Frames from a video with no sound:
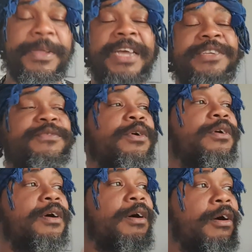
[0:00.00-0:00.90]
As
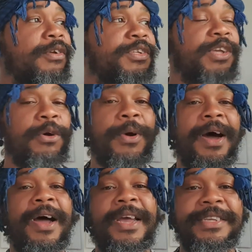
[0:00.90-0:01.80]
for us,
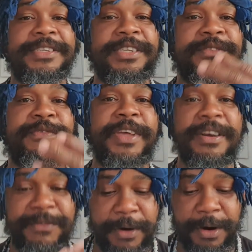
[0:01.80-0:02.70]
our eyes is
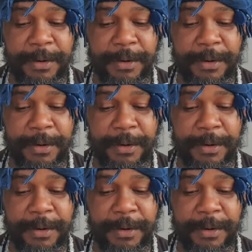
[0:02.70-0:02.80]
fail for